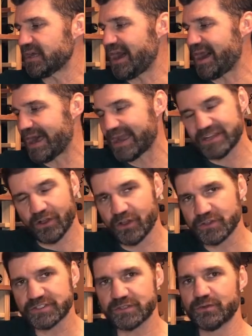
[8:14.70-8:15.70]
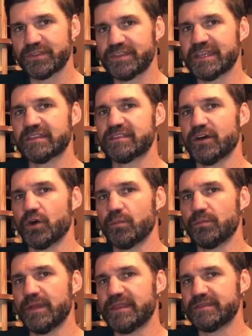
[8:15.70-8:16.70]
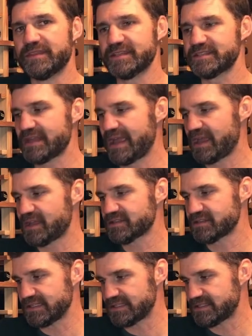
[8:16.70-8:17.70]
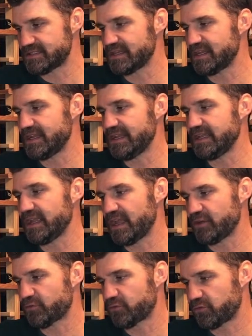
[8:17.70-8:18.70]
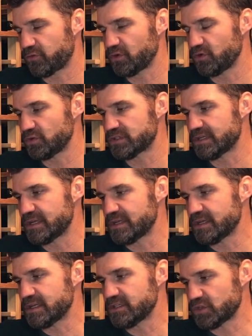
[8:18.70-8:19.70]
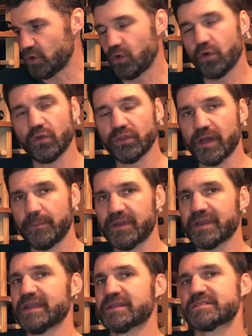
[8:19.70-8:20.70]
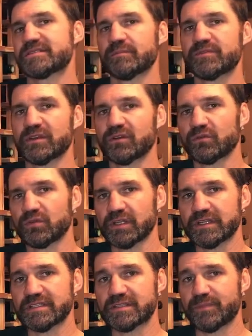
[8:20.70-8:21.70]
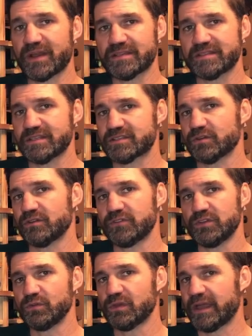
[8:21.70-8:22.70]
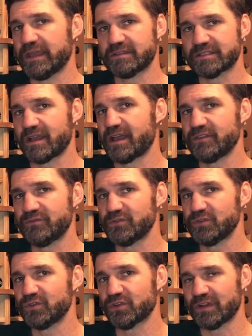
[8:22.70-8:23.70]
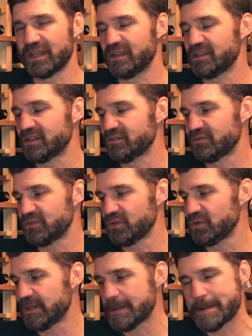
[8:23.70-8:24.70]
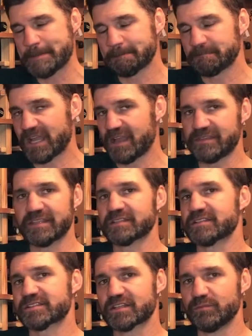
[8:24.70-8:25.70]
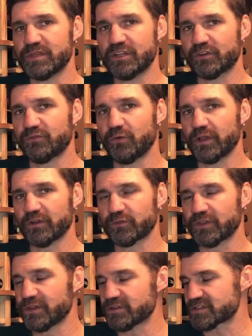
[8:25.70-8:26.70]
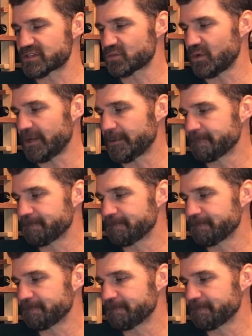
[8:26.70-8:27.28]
I also think though that this has the acidity and fruit to hold up against something really spicy. So if you like Thai food or Indian food, I think this could be your foil for those as well.